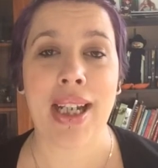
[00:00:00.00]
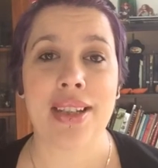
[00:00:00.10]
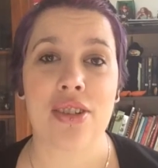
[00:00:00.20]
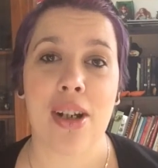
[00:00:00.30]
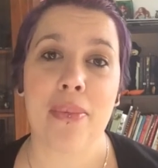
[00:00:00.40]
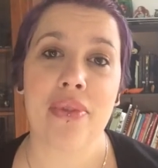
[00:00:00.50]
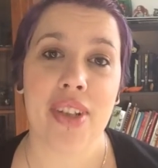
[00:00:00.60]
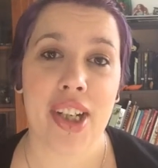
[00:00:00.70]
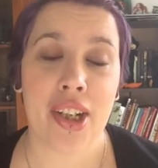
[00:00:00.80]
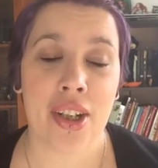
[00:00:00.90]
me type of
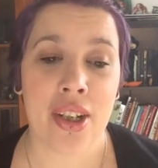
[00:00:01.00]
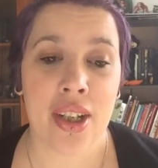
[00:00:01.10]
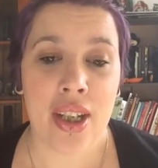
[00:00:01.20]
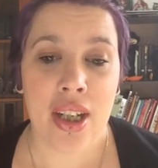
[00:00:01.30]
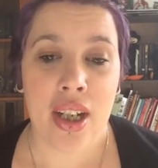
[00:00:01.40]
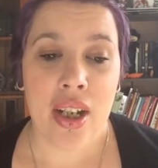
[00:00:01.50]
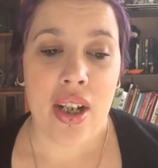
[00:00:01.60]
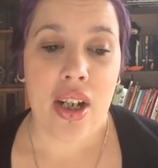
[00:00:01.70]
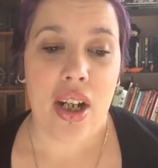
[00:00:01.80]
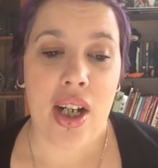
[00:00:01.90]
video.
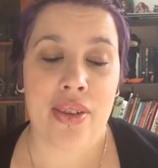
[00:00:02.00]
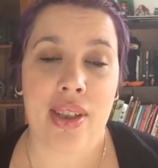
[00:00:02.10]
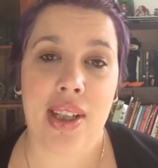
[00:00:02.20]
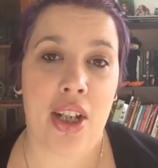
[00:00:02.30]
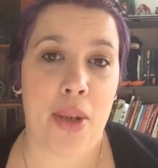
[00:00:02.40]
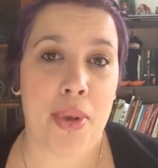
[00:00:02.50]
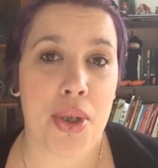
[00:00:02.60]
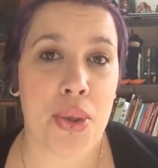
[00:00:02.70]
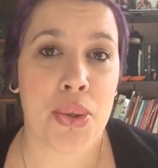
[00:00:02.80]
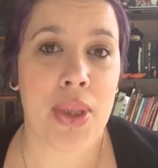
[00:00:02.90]
I really hope
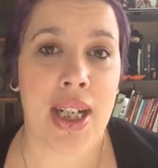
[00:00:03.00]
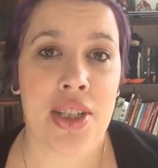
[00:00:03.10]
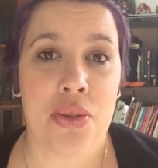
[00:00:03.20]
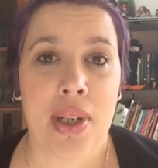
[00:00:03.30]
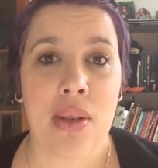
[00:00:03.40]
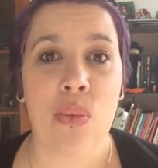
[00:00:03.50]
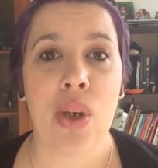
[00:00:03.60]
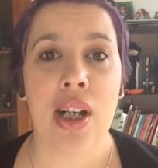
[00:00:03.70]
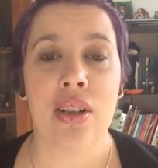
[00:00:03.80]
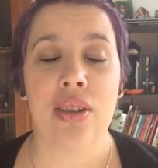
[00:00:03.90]
you all are doing
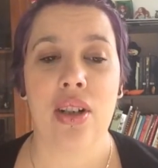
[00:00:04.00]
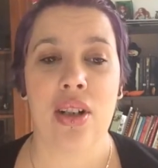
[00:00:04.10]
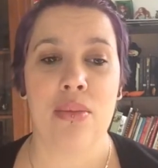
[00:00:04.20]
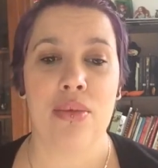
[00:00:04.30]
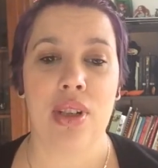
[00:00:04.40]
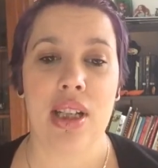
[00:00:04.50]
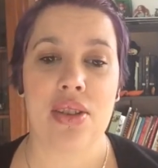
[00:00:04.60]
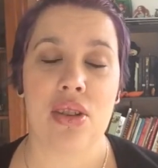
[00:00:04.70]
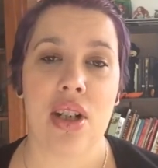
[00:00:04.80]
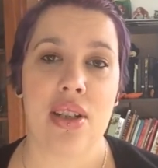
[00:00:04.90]
well. I'm really
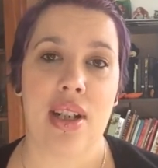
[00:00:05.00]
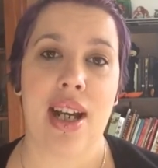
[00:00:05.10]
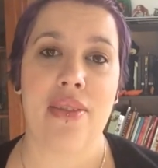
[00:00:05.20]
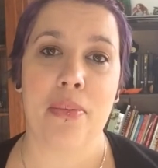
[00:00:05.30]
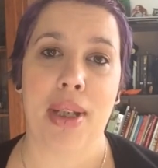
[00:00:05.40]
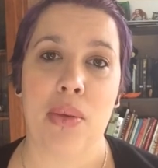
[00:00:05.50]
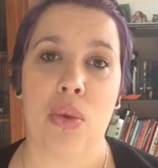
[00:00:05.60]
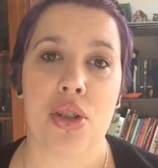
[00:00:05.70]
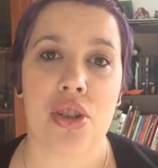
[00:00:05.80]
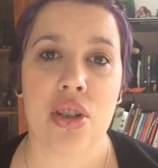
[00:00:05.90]
sorry that I haven't been
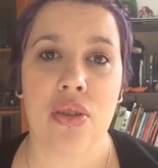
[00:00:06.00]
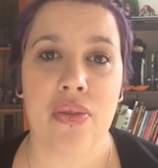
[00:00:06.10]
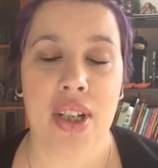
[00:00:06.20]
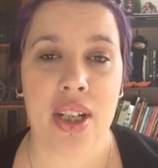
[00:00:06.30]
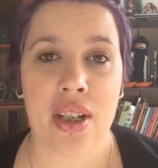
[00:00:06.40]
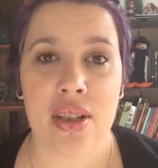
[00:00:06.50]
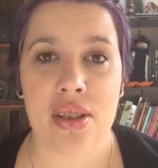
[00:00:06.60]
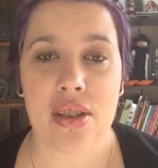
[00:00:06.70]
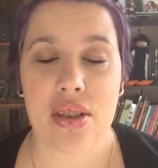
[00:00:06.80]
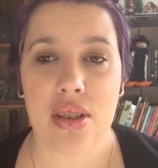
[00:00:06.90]
watching your
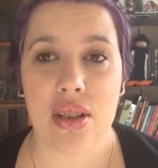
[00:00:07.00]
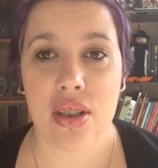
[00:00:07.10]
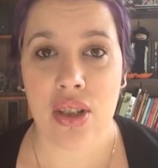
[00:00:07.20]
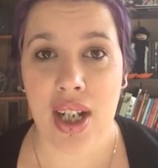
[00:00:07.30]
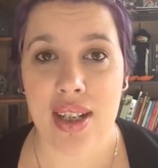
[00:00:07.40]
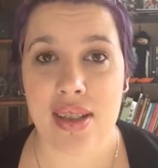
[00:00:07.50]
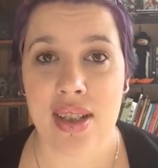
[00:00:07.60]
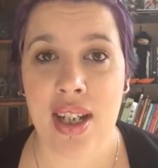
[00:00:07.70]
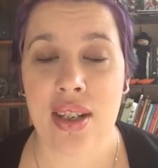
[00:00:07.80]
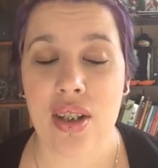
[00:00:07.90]
videos. Like I
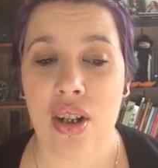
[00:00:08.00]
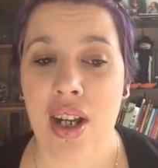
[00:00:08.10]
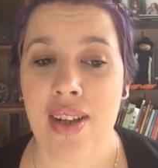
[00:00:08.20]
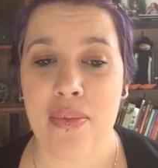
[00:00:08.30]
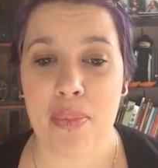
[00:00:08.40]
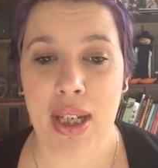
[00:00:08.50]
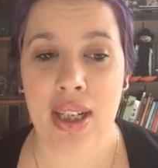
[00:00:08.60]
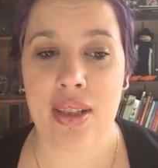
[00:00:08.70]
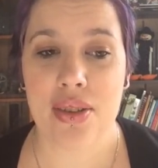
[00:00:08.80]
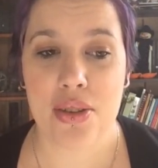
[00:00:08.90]
said, I have
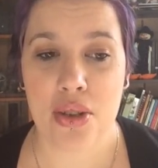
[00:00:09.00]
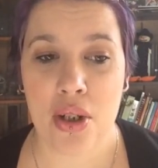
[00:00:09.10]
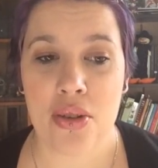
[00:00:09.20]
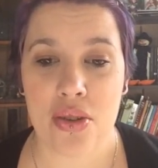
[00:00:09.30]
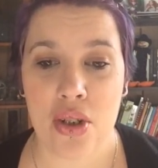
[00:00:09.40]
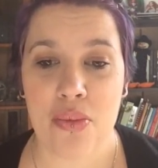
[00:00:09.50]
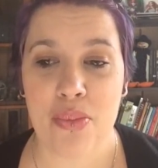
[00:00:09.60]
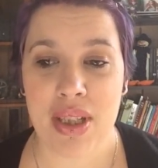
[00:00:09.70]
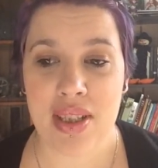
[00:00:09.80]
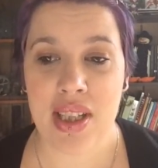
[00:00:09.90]
been so
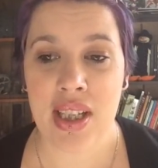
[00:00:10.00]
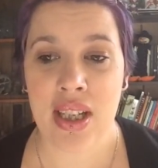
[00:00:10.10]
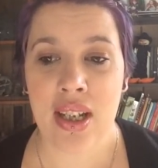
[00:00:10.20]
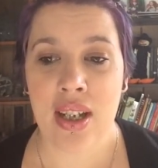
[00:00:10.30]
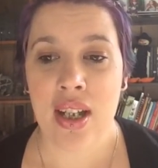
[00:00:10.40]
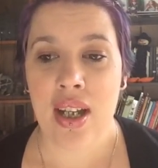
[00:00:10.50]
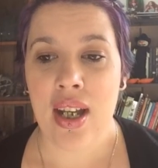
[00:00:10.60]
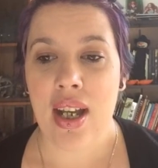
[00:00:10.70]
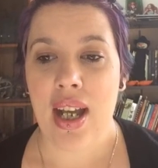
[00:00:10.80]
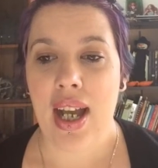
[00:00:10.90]
busy.
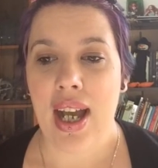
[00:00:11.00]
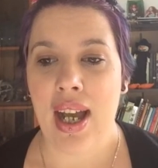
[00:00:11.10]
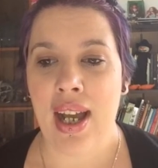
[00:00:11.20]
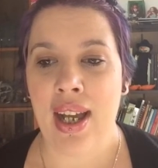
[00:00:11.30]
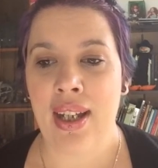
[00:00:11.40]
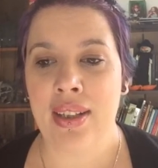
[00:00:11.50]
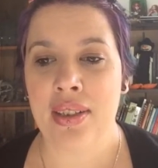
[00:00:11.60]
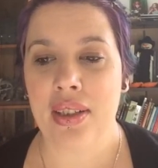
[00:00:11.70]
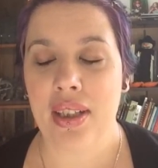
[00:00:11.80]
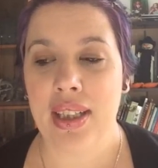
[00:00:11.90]

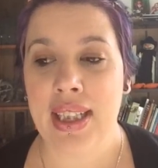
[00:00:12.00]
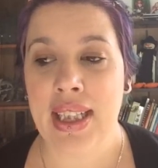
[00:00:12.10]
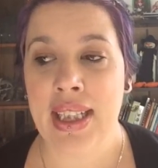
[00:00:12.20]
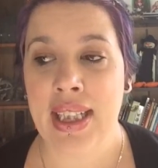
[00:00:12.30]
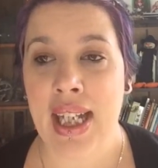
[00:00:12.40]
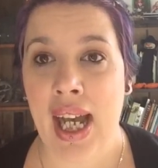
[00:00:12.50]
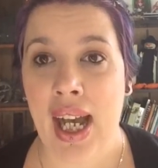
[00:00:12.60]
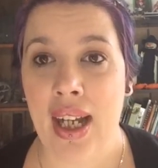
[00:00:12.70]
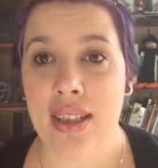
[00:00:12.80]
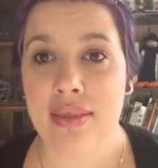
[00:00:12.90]
And yeah,